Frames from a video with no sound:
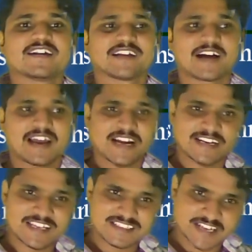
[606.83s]
The current
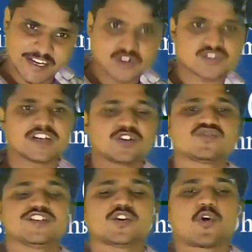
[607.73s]
is reducing to
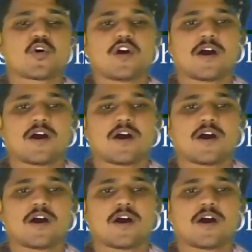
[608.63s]
0,